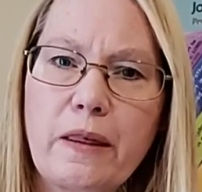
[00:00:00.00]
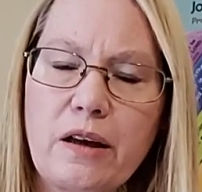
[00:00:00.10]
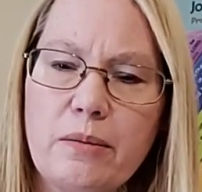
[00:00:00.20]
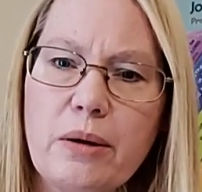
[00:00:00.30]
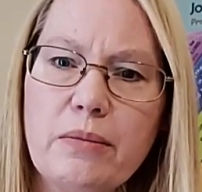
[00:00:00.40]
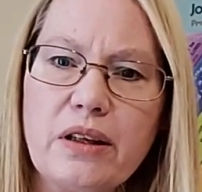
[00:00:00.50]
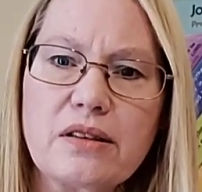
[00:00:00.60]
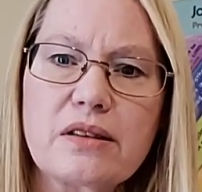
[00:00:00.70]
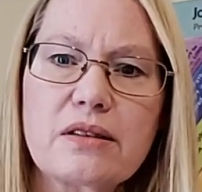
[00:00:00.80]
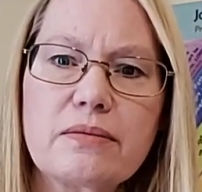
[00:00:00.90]

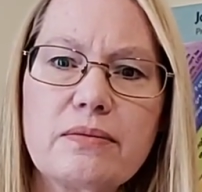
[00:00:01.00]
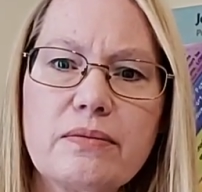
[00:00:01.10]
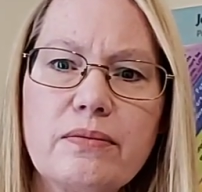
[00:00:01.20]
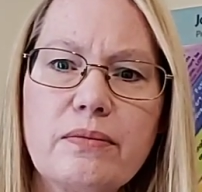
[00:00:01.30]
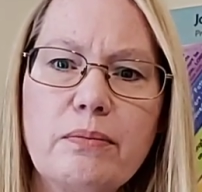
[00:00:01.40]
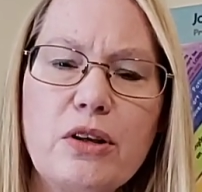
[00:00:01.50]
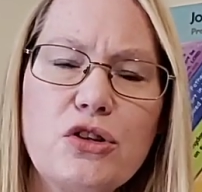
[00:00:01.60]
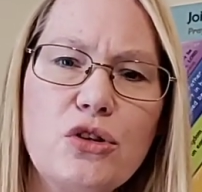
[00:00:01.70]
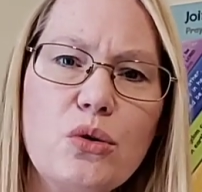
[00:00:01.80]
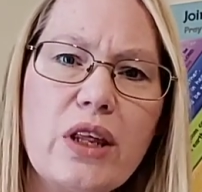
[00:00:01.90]
commitments, but
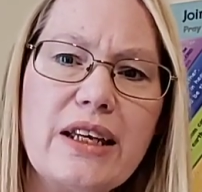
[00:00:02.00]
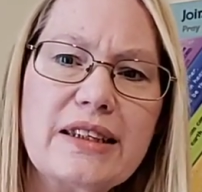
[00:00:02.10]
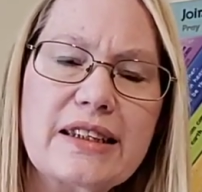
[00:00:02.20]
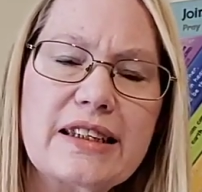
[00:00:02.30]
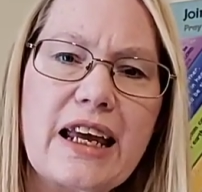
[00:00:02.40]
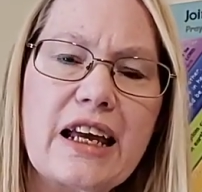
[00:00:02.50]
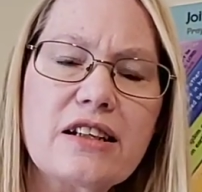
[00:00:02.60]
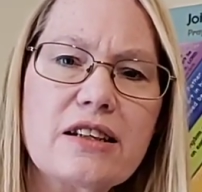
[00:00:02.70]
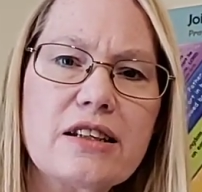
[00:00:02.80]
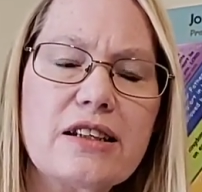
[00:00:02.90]
do they
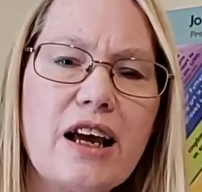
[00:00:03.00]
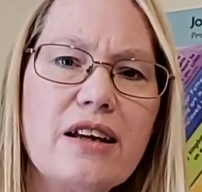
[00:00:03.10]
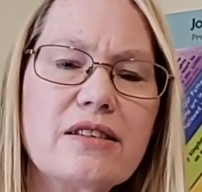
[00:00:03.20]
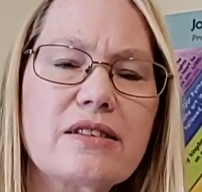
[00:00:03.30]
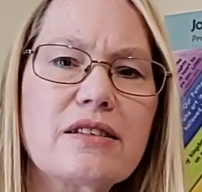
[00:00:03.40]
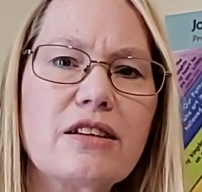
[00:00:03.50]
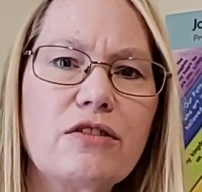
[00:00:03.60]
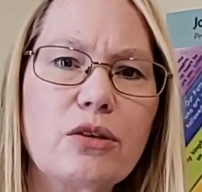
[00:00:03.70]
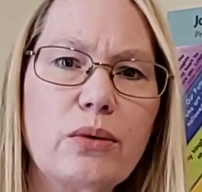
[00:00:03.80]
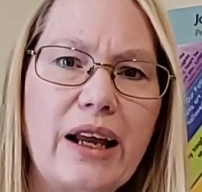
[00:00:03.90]
stand the test of
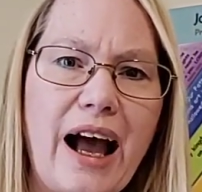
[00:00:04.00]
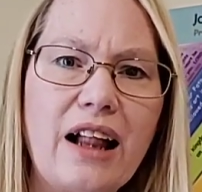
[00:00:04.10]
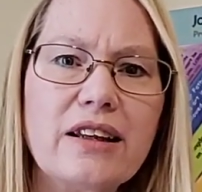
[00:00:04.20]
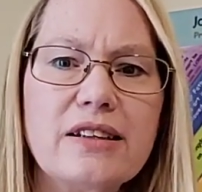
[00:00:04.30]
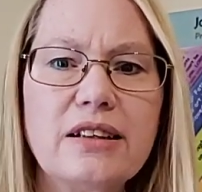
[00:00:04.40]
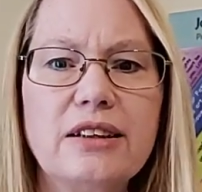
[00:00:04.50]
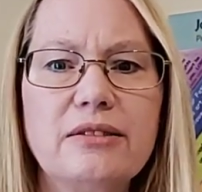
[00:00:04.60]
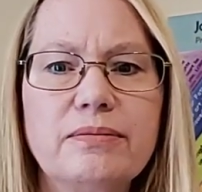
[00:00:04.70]
the reality?